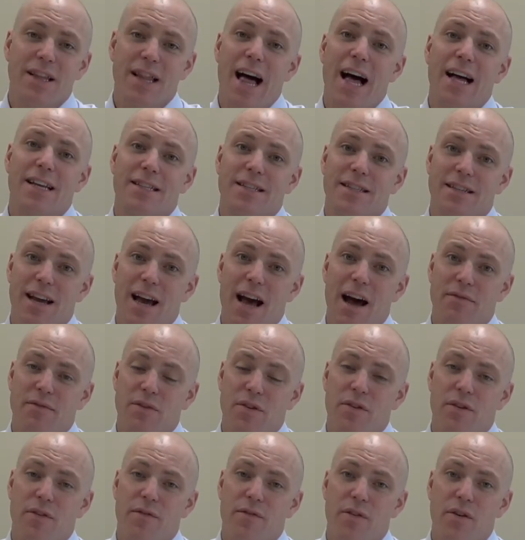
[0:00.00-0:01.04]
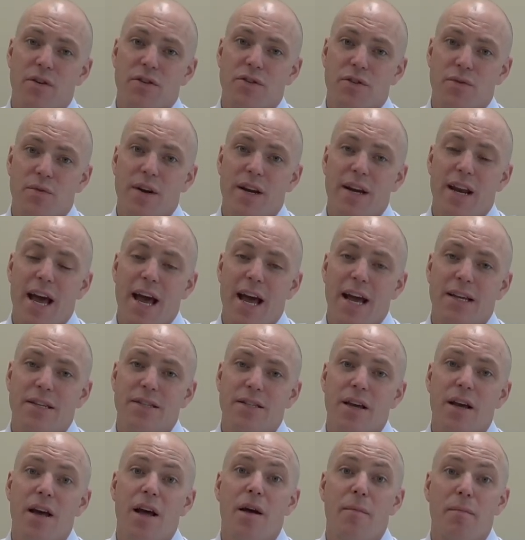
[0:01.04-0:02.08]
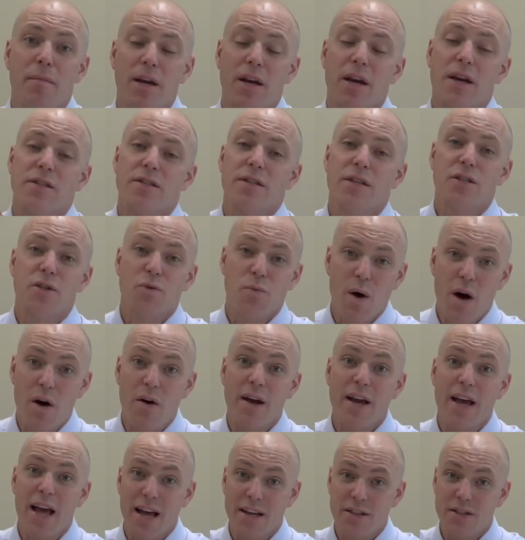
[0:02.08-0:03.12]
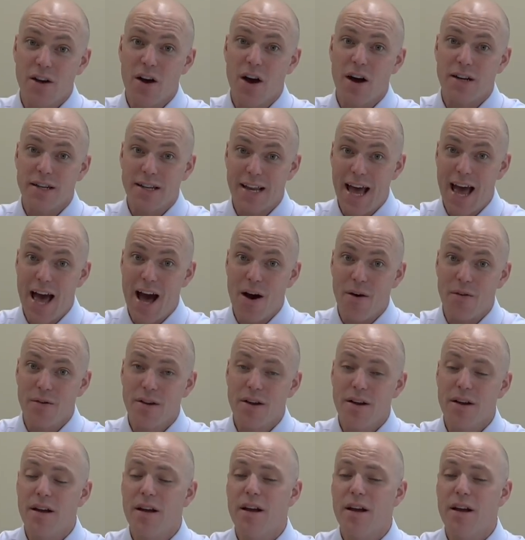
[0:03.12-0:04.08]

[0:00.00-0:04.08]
less after the first three days because the swelling has gone down.